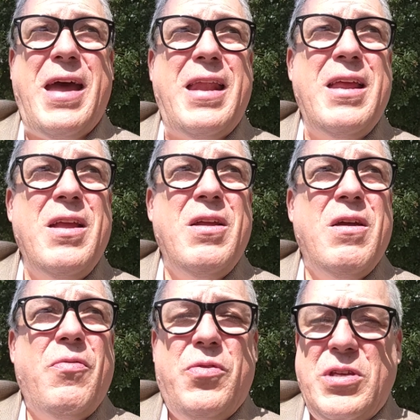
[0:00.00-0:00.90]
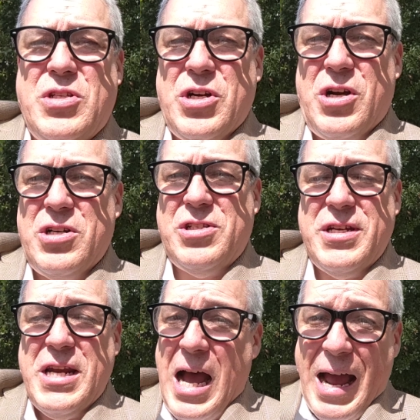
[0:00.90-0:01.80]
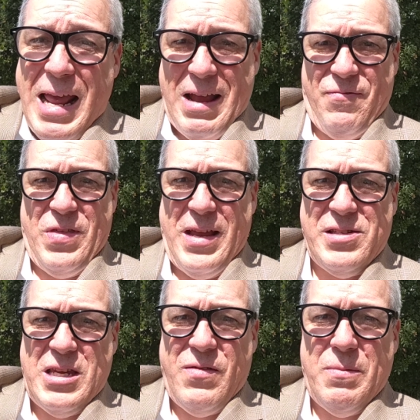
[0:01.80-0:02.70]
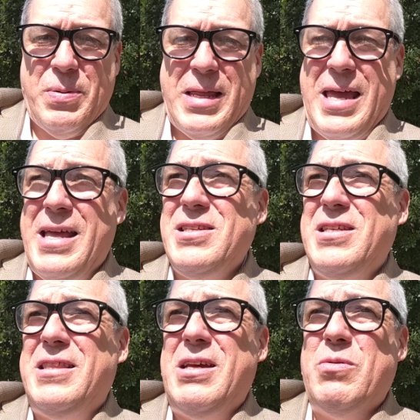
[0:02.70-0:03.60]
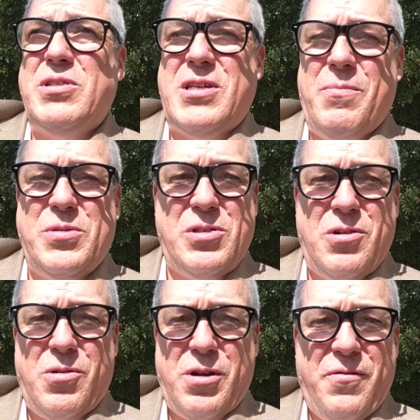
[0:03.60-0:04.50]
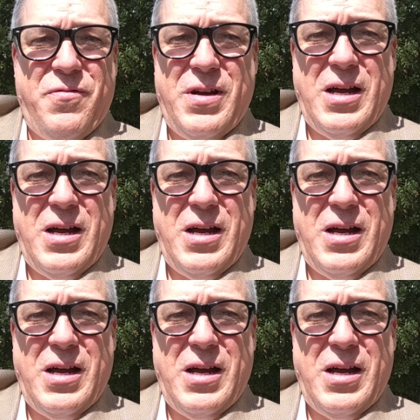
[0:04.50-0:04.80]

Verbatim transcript: that these jurors did not have Thanksgiving plans and that there was some sort of,